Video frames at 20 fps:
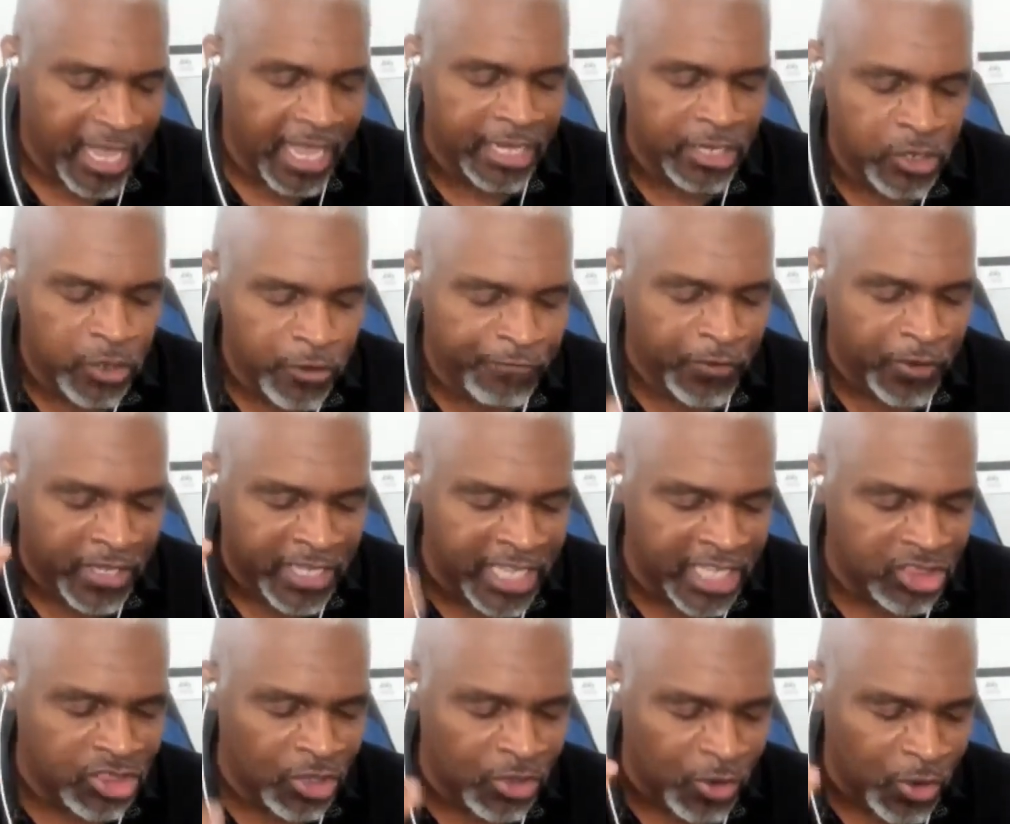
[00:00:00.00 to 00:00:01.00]
and you
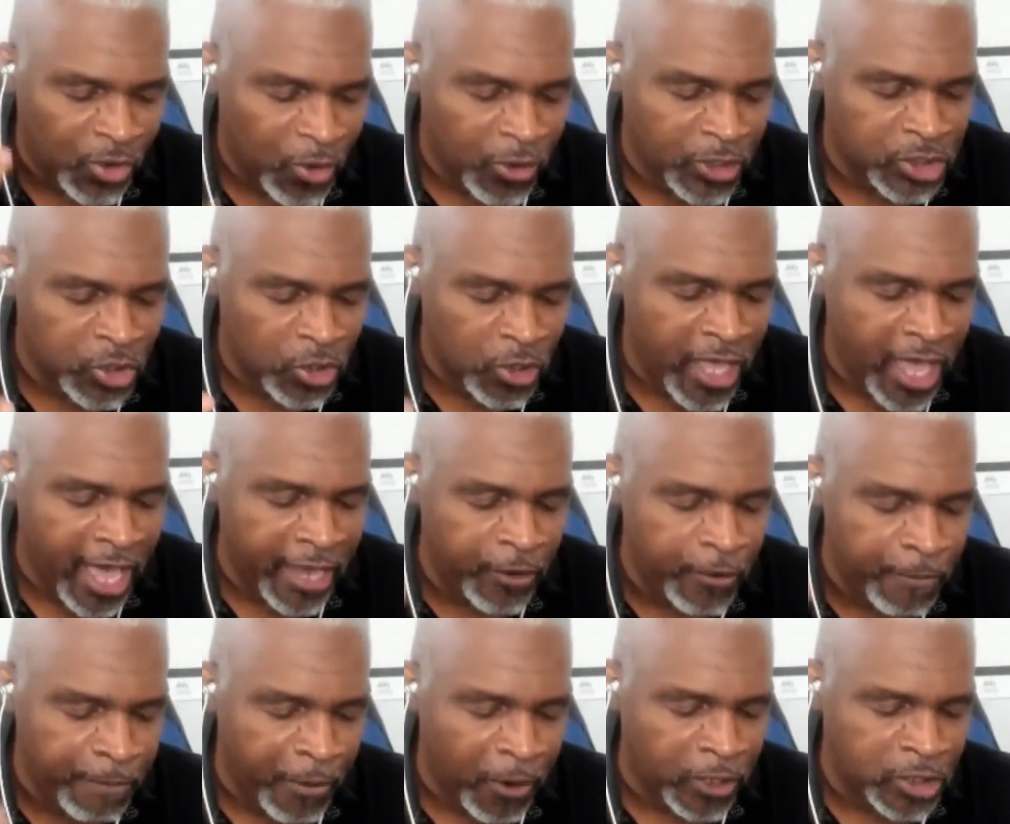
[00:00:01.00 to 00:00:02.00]
forget the Lord your
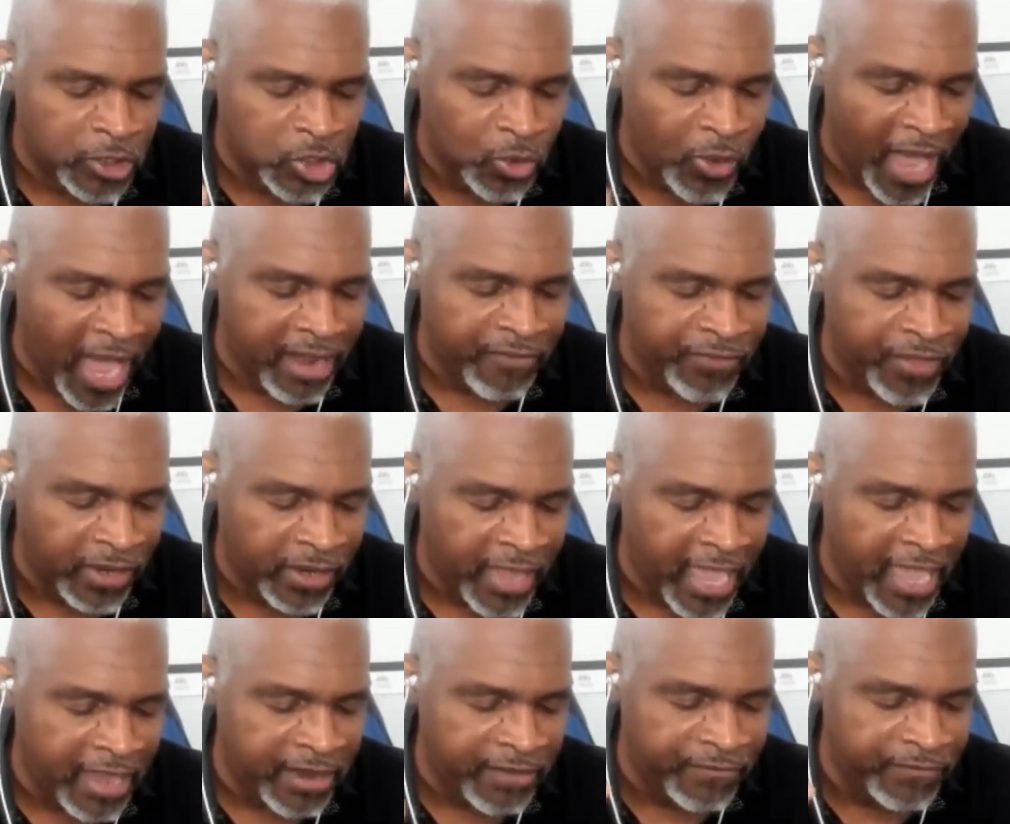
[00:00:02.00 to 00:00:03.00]
God who brought you out of the
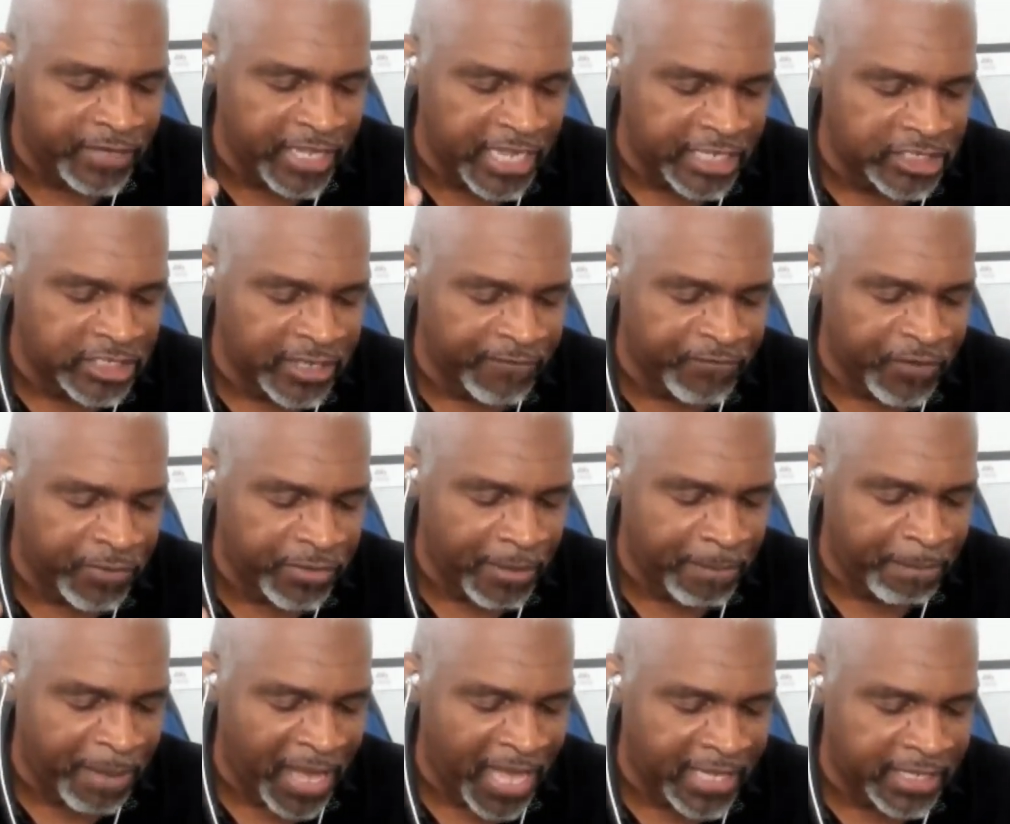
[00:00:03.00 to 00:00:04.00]
land of Egypt from
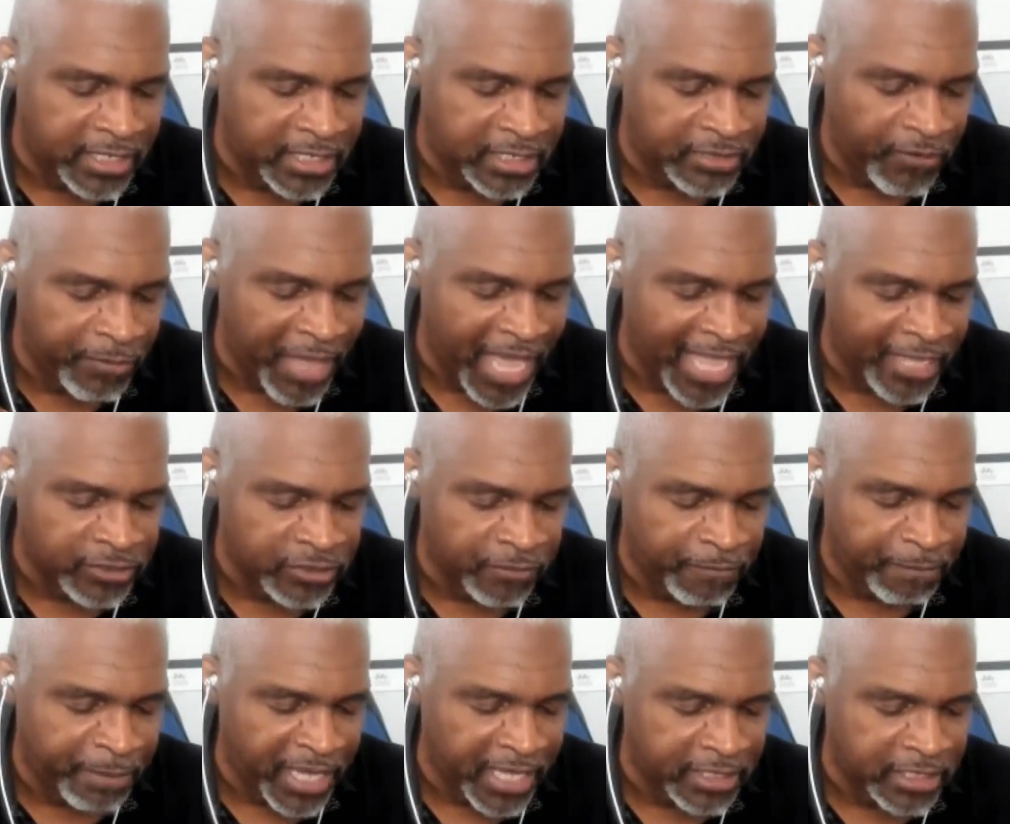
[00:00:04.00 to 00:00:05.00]
the house
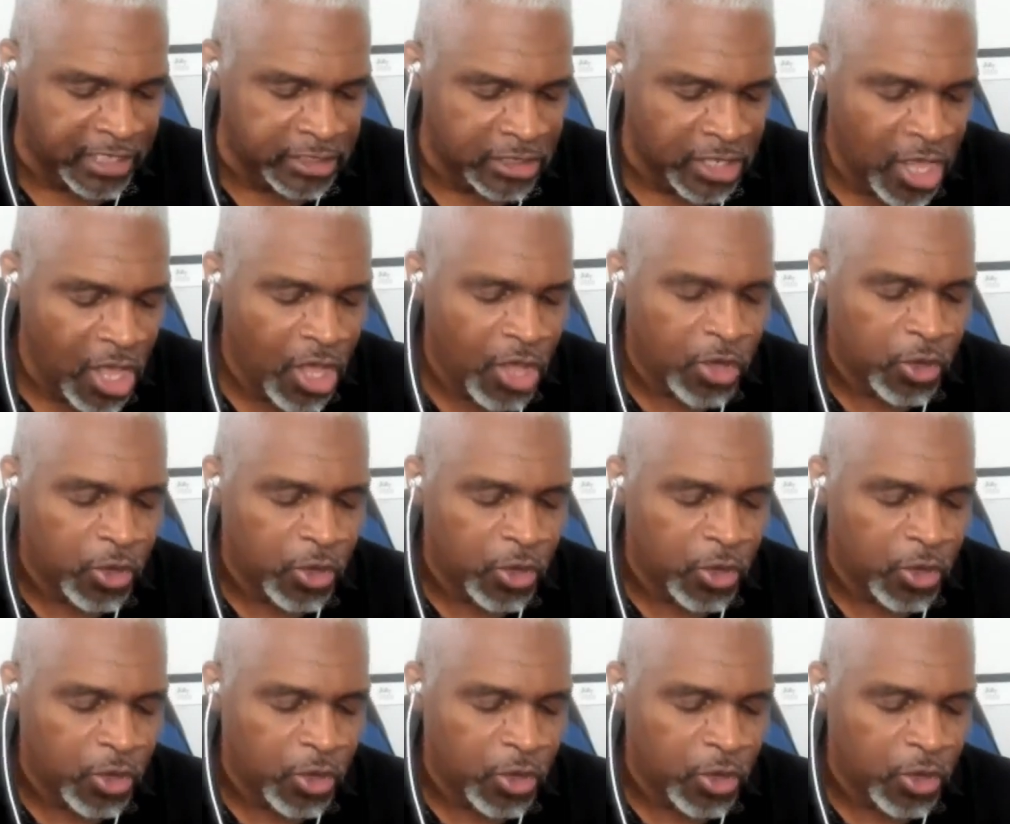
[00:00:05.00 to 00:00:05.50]
of bondage,